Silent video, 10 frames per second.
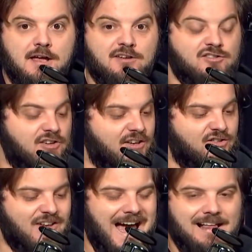This is
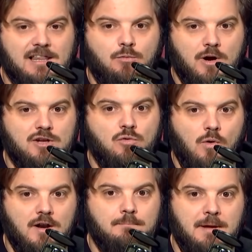exactly where you
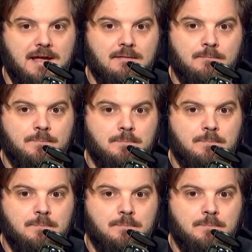want to be.